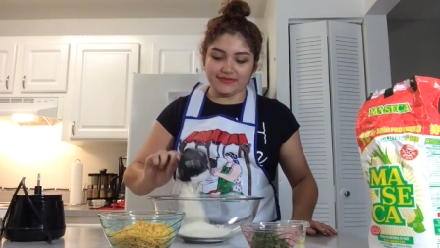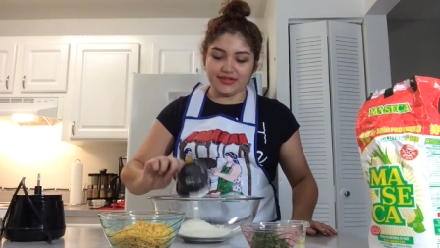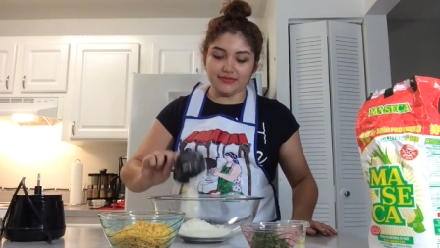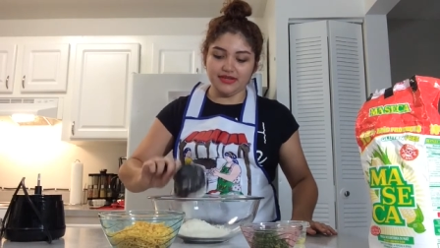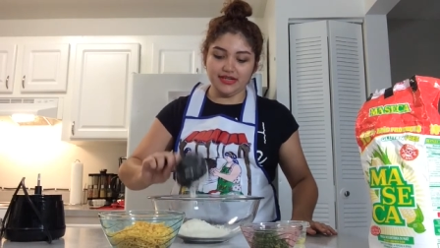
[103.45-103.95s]

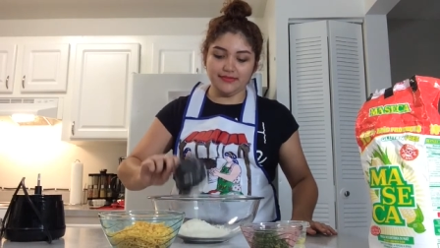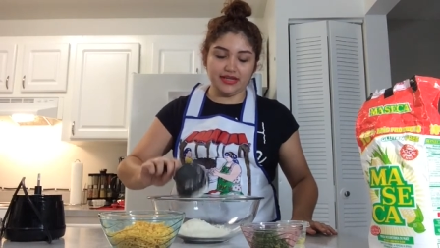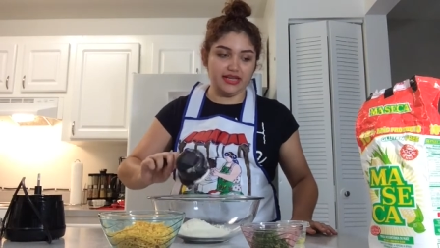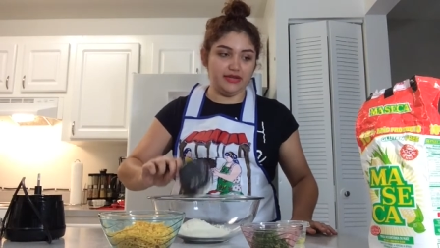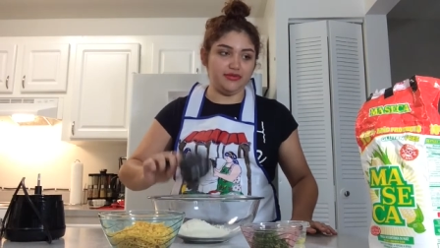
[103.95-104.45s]
So I'm gonna
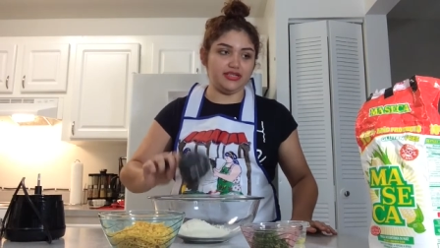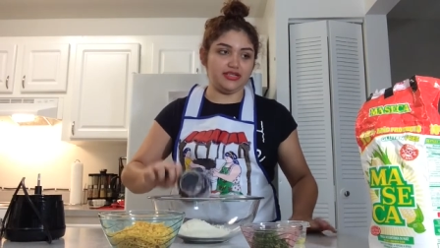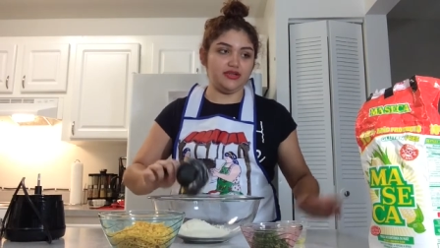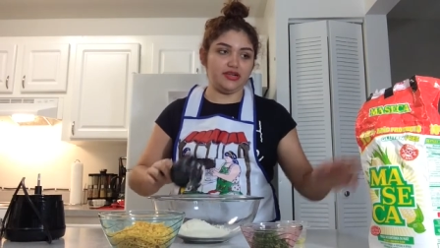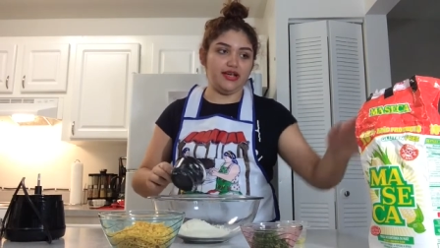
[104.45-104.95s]
begin
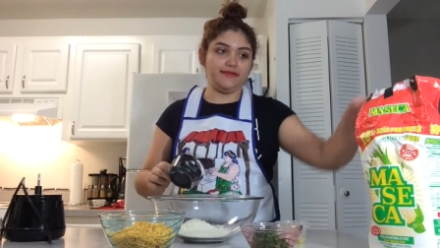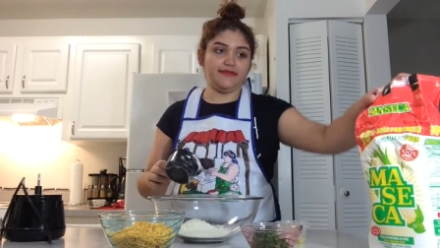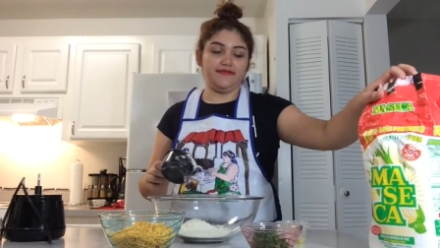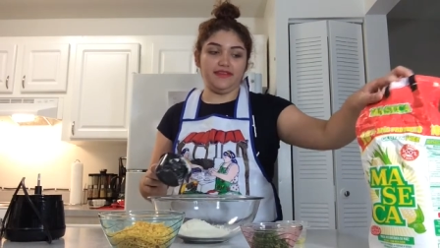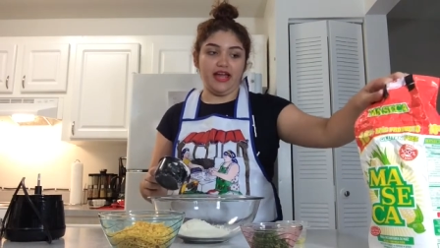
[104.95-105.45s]
with 2 cups
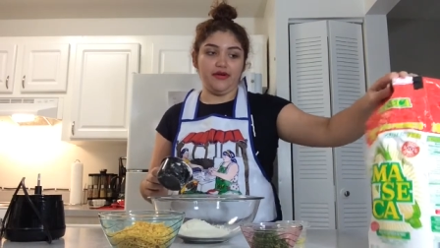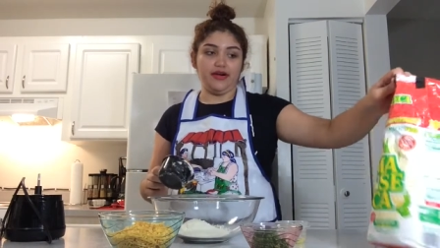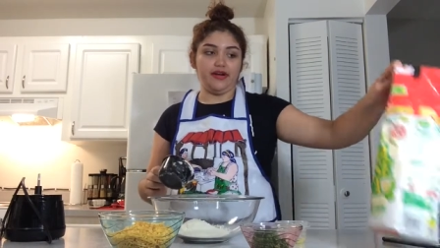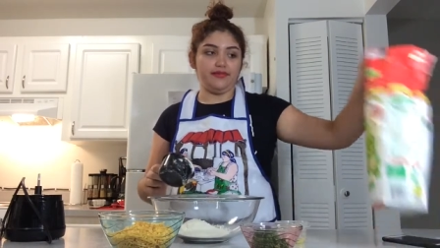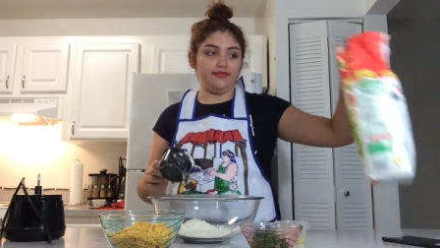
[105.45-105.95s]
of
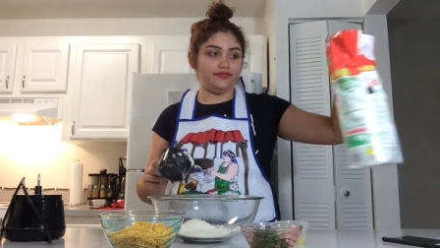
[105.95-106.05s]
flour.